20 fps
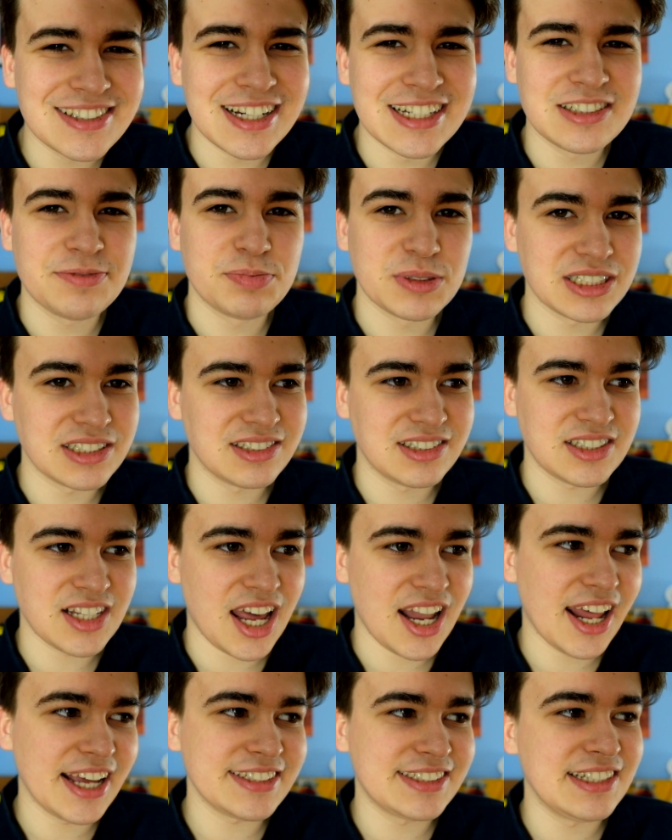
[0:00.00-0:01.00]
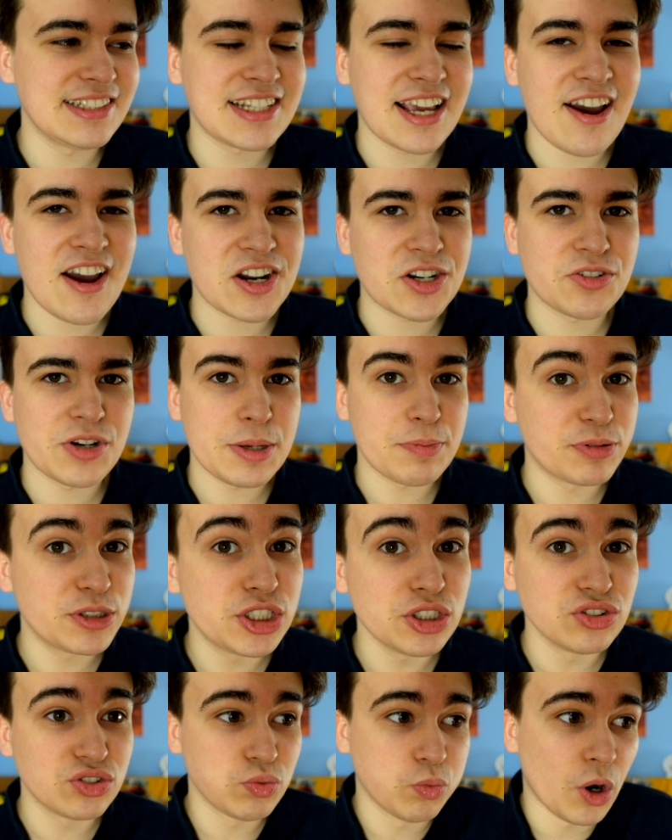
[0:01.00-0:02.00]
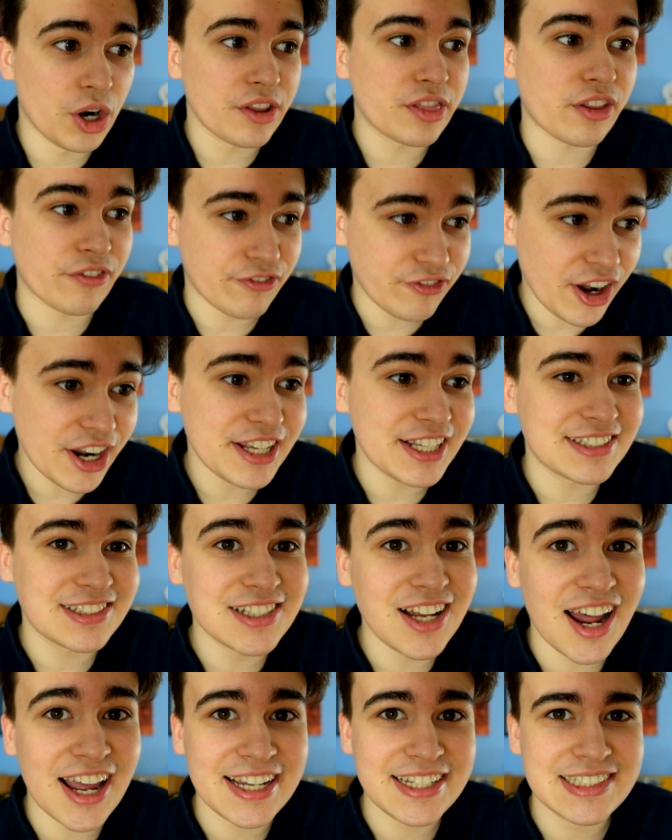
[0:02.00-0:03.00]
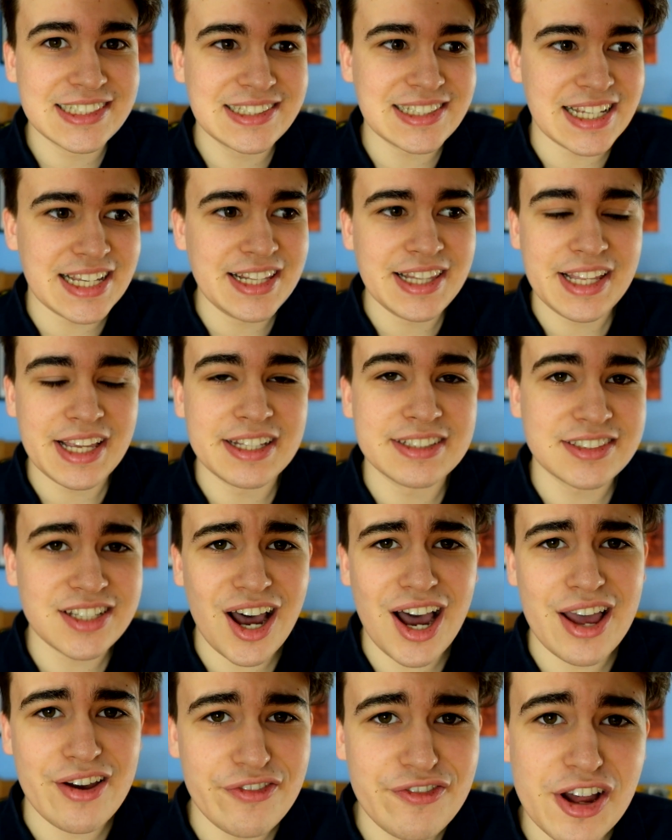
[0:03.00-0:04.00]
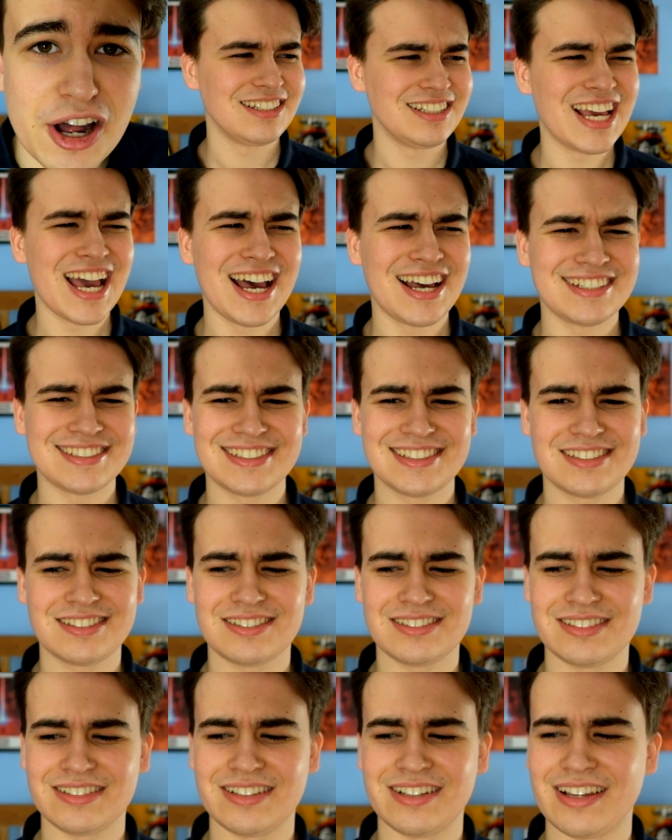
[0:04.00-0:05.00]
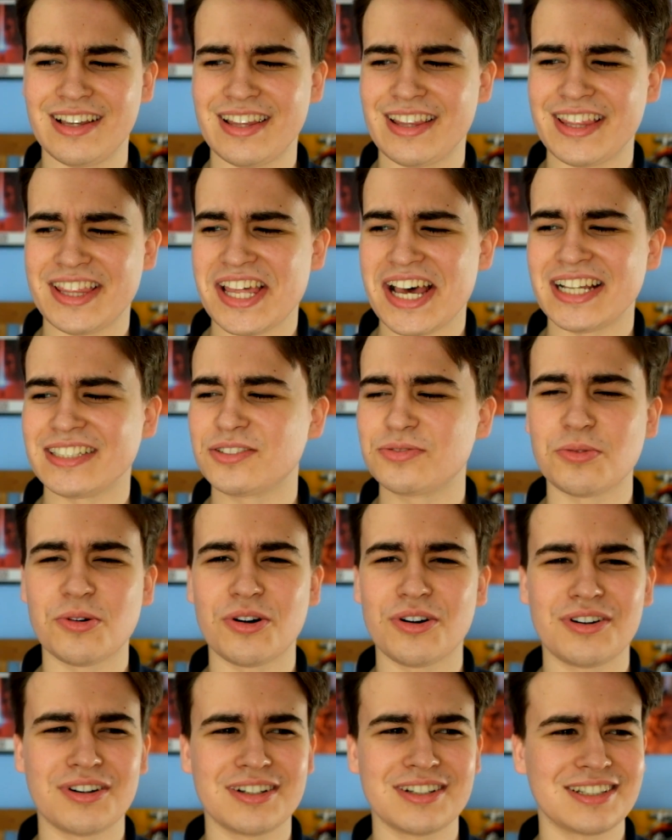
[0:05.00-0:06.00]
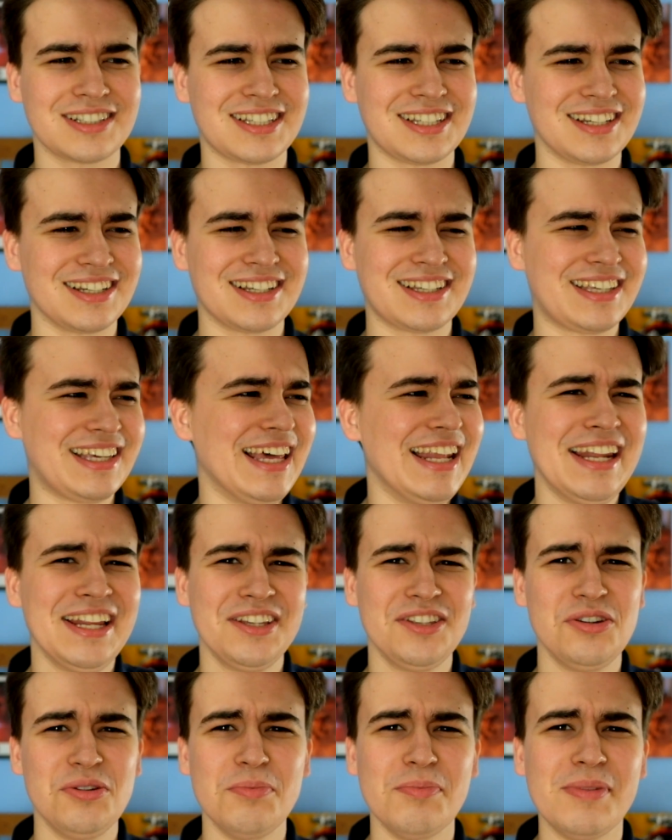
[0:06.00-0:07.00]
the list because I liked his character, and he produced one of the funniest lines in the entire film. Yes, that's what killing you